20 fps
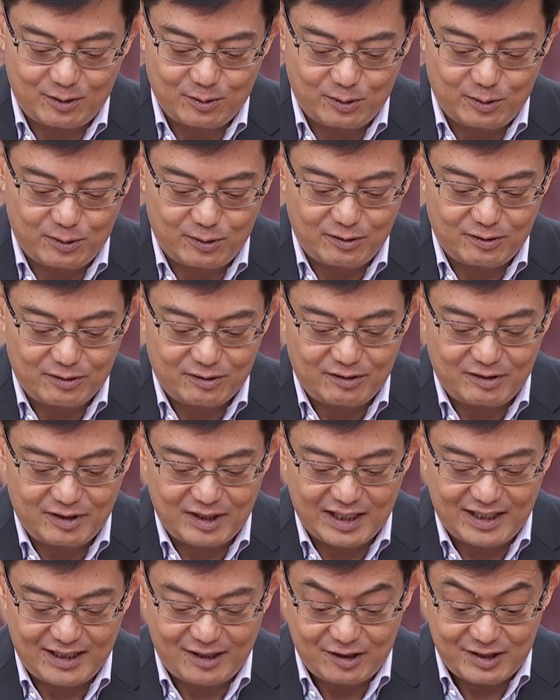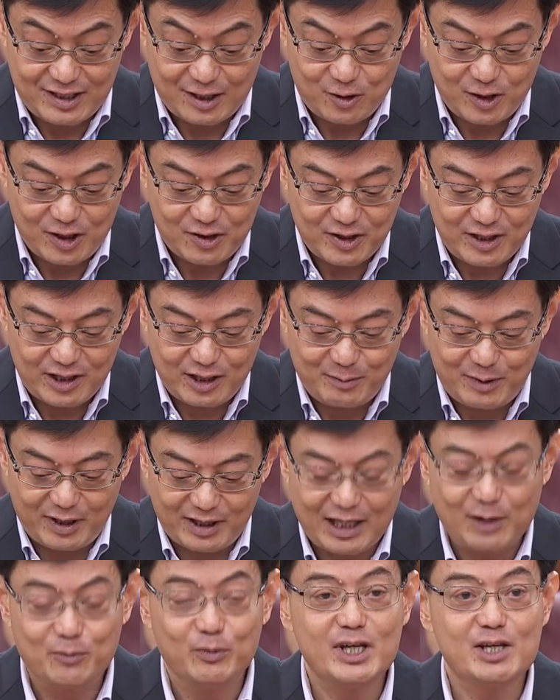to the suggestion
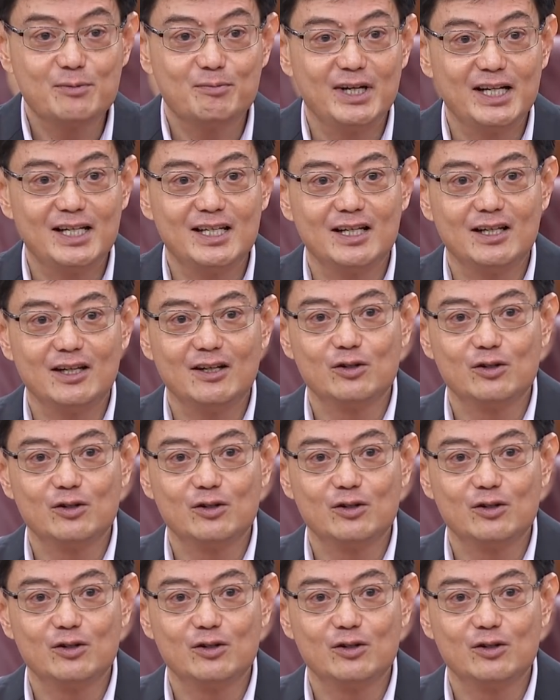about can we split it